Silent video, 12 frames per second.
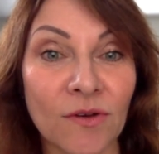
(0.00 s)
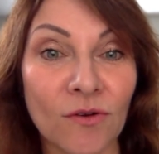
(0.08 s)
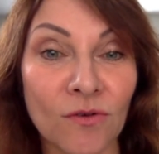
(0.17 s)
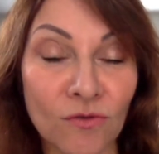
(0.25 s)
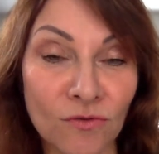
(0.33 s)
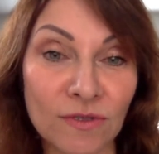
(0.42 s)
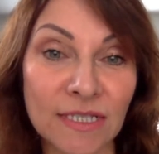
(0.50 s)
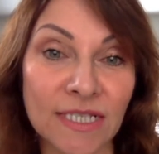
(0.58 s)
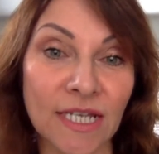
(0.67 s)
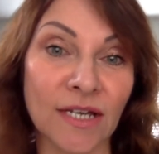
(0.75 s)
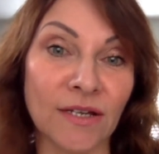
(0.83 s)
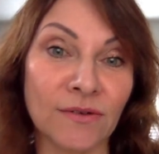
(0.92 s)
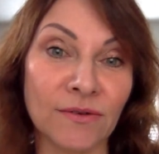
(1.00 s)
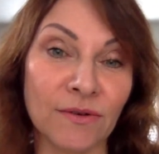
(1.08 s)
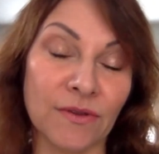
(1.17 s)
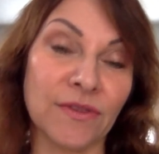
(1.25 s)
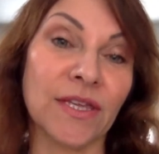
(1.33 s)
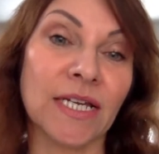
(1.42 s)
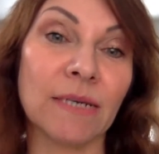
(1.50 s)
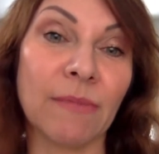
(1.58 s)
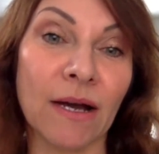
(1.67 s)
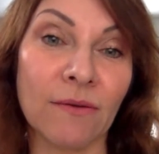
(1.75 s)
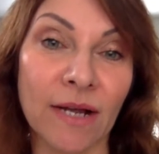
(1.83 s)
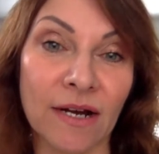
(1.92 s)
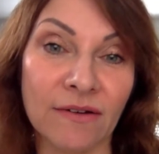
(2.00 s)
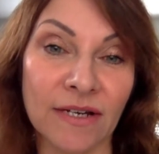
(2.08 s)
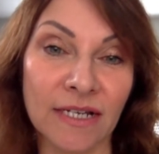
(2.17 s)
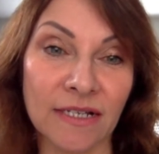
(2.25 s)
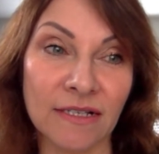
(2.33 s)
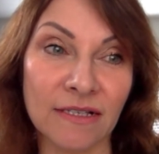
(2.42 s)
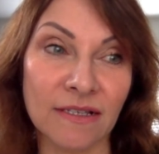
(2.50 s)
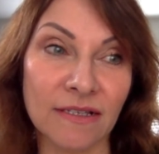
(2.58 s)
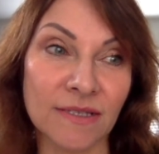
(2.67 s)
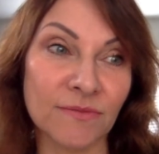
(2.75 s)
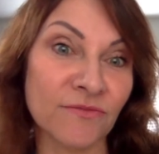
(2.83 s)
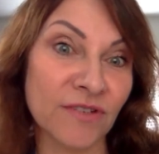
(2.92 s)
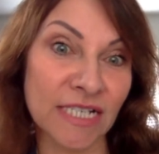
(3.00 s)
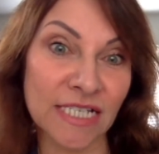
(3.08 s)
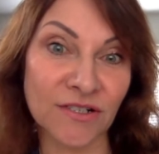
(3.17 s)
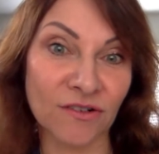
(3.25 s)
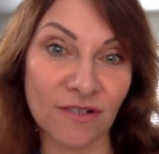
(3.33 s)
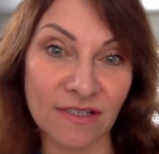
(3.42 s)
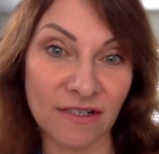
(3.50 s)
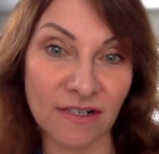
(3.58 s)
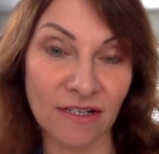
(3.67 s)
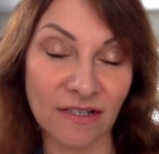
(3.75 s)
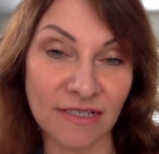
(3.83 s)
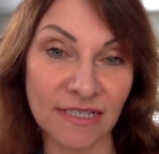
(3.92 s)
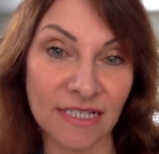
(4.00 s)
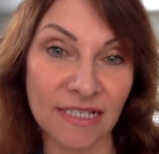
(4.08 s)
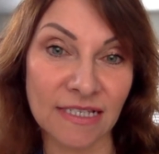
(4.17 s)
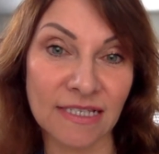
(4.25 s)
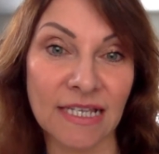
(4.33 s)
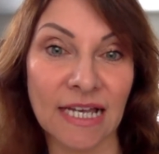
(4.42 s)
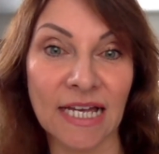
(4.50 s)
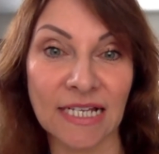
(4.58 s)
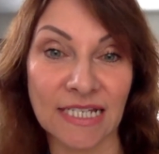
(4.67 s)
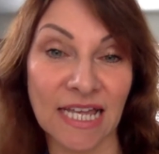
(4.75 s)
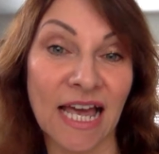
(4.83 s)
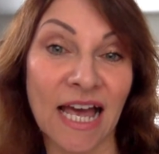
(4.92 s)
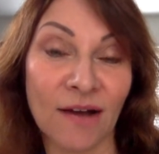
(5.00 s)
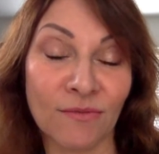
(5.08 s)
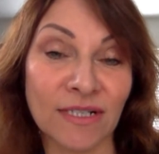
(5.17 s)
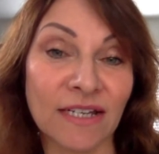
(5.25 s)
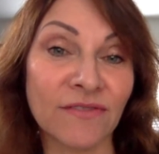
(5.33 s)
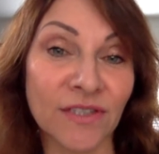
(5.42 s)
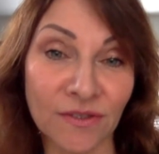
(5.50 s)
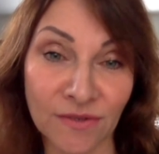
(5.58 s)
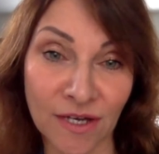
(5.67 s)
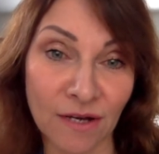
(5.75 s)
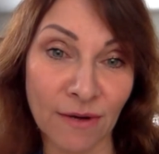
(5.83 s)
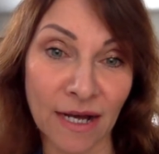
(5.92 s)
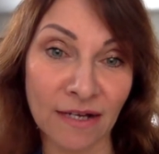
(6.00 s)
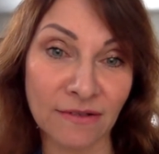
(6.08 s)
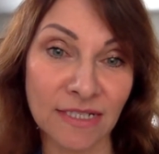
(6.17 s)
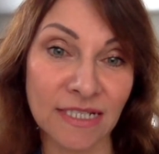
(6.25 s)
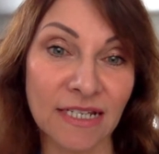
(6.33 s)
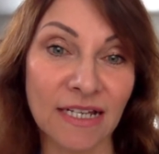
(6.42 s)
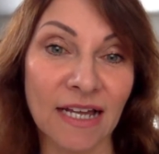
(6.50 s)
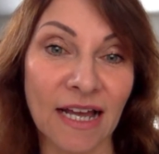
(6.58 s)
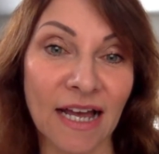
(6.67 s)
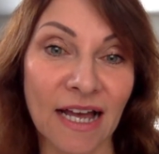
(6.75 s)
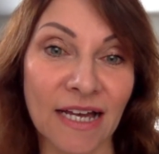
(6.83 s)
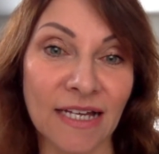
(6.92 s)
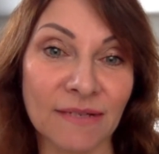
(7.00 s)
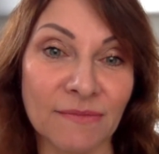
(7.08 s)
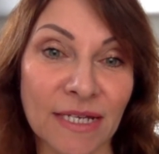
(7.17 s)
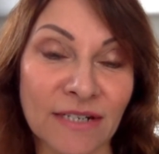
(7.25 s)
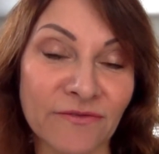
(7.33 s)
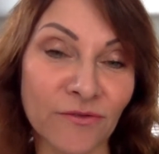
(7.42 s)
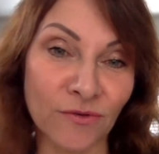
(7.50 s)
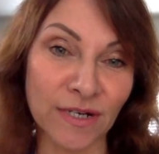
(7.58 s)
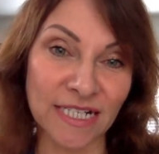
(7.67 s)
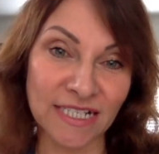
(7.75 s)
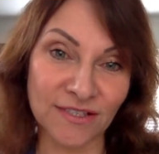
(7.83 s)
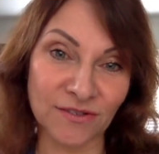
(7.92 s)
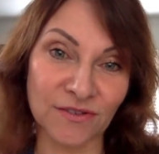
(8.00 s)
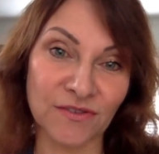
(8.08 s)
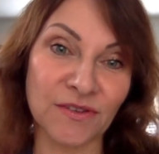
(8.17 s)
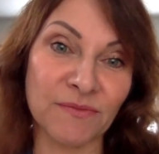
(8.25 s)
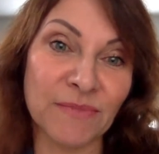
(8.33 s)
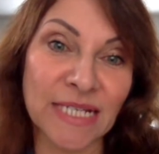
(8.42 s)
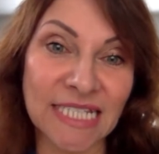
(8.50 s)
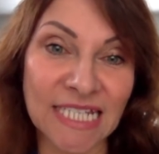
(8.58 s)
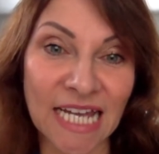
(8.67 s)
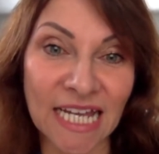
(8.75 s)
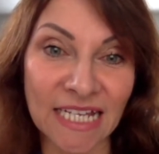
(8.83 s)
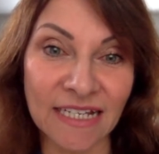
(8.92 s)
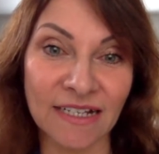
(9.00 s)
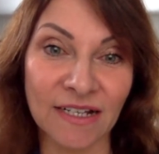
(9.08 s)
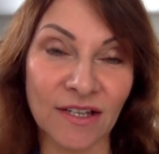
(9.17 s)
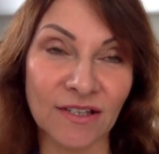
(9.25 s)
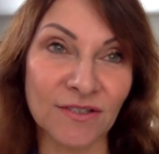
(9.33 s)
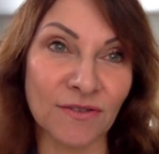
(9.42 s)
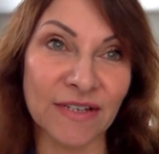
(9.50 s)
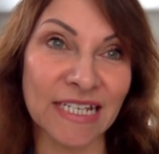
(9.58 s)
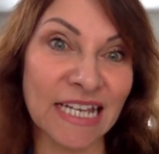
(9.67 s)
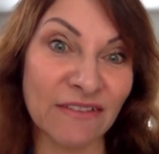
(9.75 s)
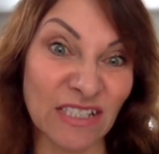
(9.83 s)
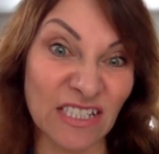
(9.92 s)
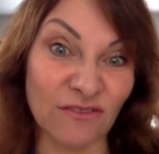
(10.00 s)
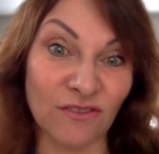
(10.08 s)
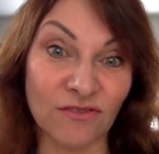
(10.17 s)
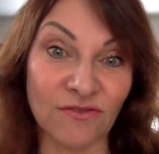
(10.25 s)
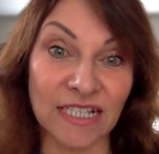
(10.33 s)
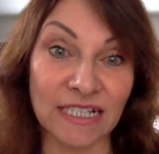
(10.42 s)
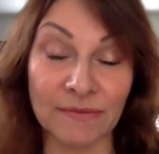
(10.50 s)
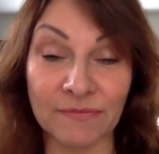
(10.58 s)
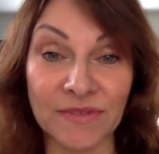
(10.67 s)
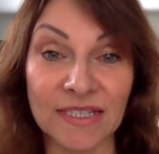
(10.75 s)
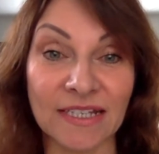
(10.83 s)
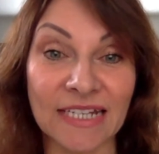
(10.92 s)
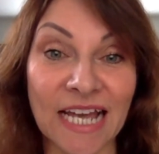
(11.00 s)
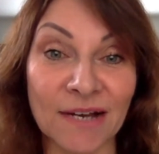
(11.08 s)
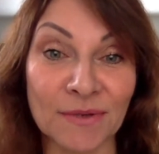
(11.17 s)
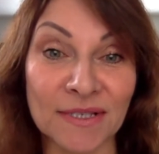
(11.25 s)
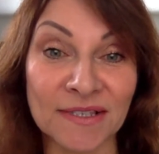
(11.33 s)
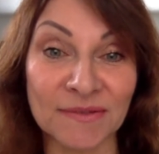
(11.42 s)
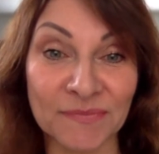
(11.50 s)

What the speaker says: Also, think about wearing some really strong sunglasses and a hat whenever you go out, and avoid sort of the midday, sort of 11 till 3 sun hours